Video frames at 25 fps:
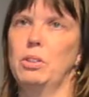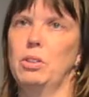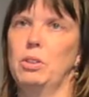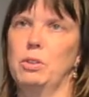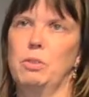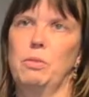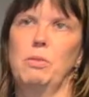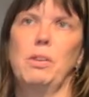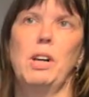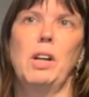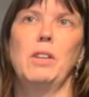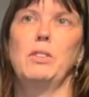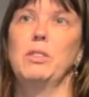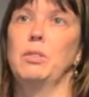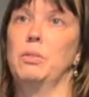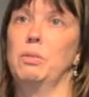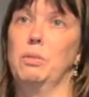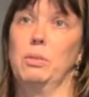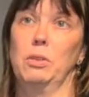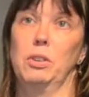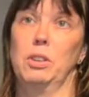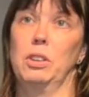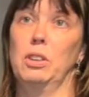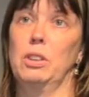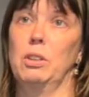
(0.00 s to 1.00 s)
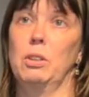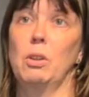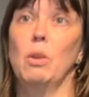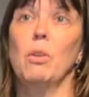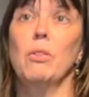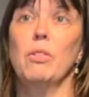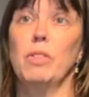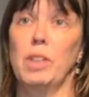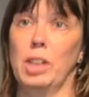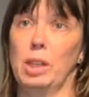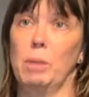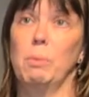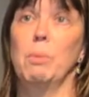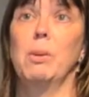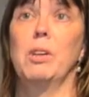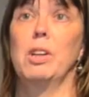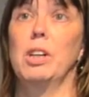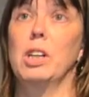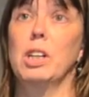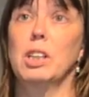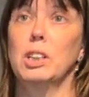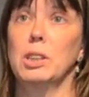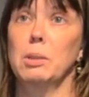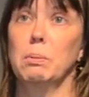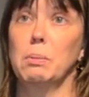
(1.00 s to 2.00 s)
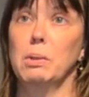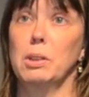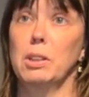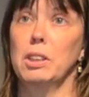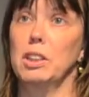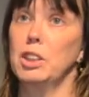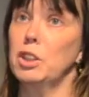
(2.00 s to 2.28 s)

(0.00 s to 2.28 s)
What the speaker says: survives the first contact with the customer.